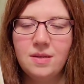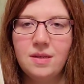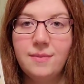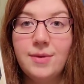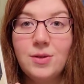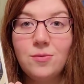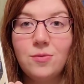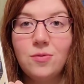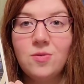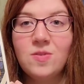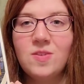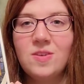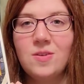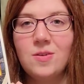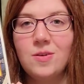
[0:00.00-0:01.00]
it'd be cool to
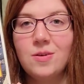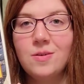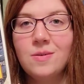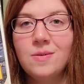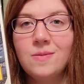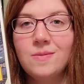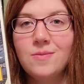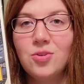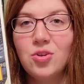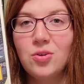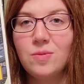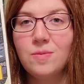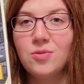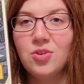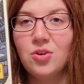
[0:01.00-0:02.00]
see her
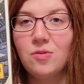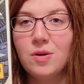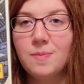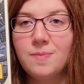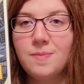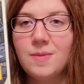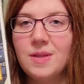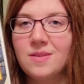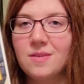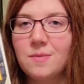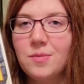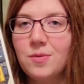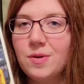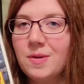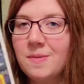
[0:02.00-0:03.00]
show up at
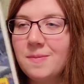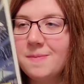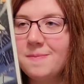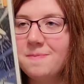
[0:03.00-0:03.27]
some point,